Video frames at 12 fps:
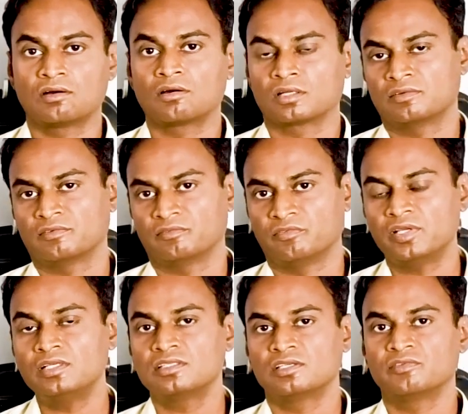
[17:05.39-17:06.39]
or in
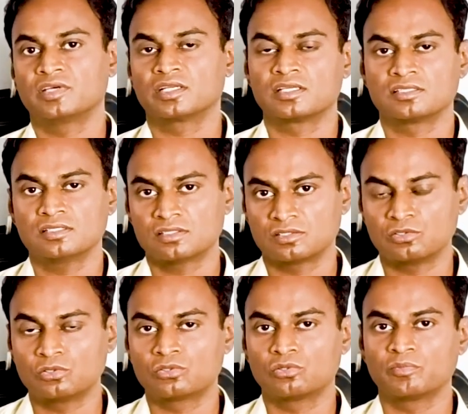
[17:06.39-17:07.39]
very severe cases.
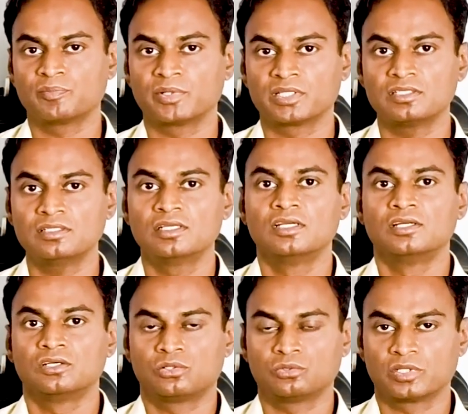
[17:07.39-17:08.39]
Use homeopathy
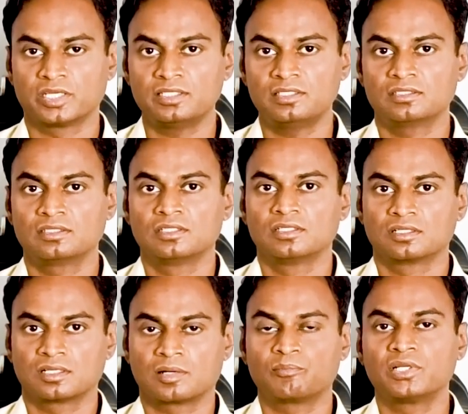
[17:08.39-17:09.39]
to get
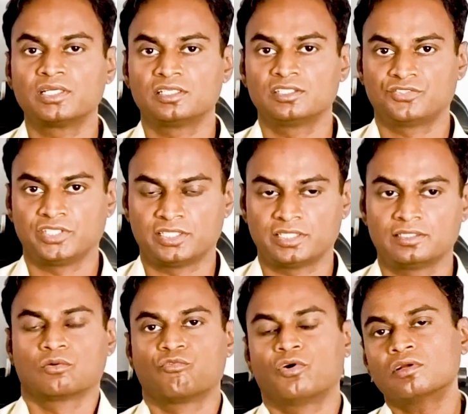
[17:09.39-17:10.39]
completely treated.
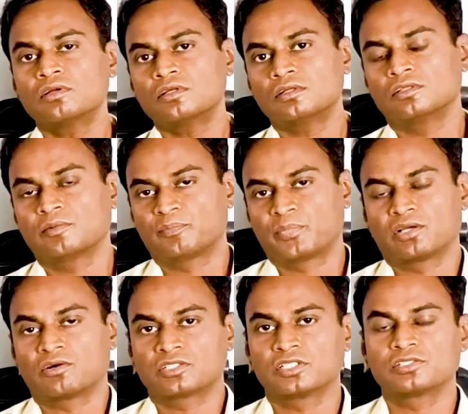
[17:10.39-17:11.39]
What are all the
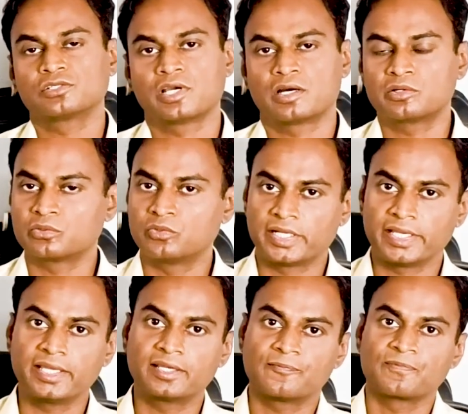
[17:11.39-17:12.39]
precautions you have to
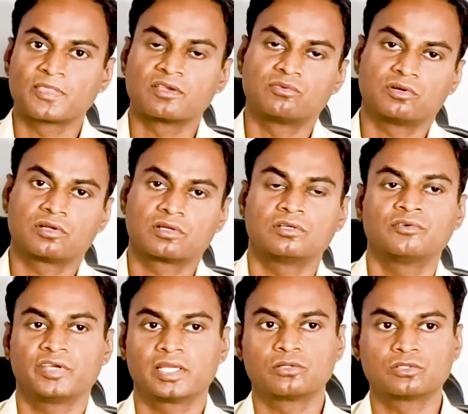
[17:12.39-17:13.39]
take for
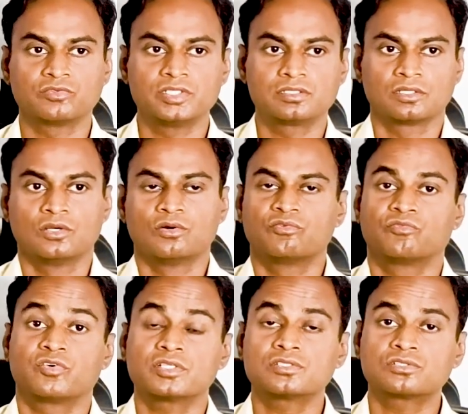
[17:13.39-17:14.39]
varicose veins?
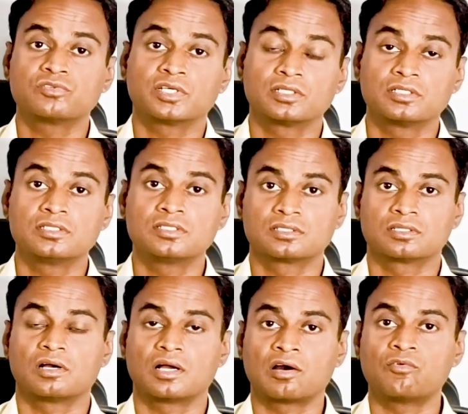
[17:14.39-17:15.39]
First one is
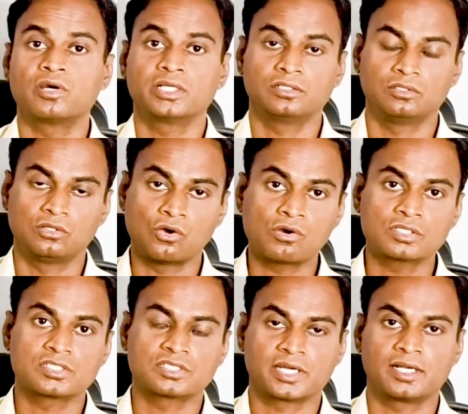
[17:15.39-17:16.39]
avoid long
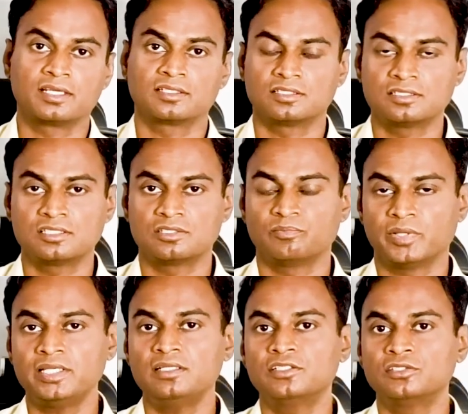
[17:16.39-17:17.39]
standing. This is
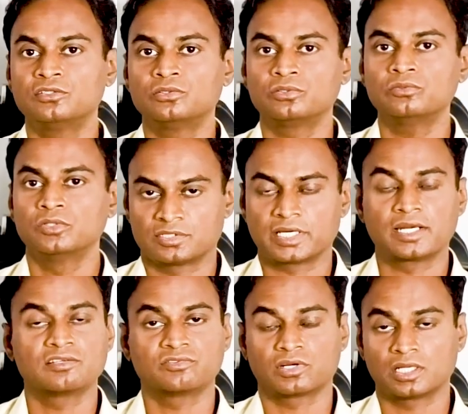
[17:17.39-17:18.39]
mainly due to
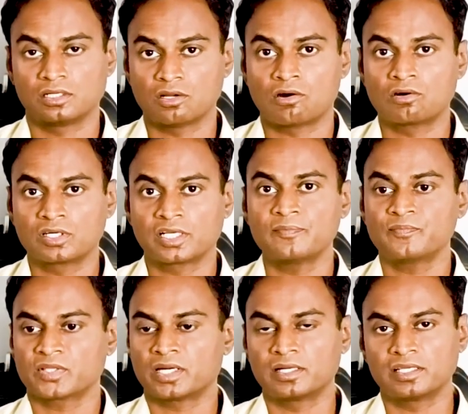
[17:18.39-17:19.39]
standing for a long time
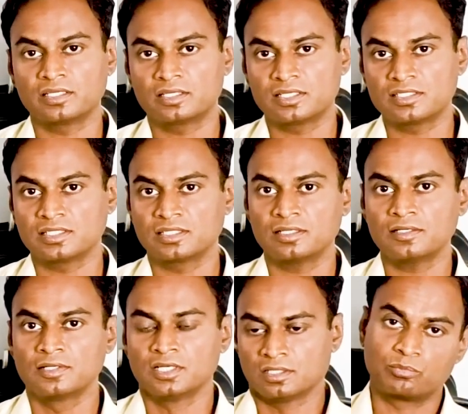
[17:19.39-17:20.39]
and increasing
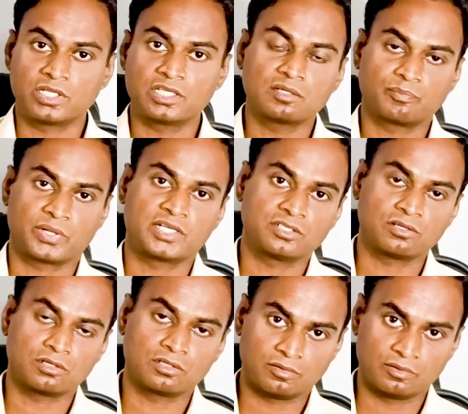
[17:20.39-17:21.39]
the putting the pressure
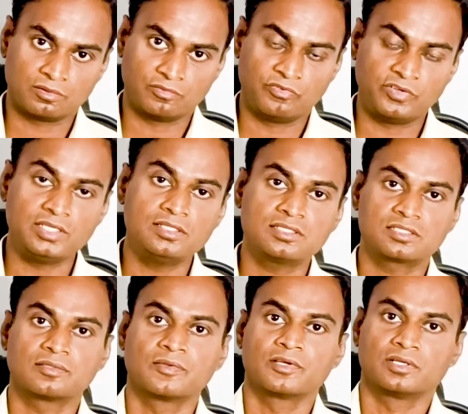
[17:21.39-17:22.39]
on veins,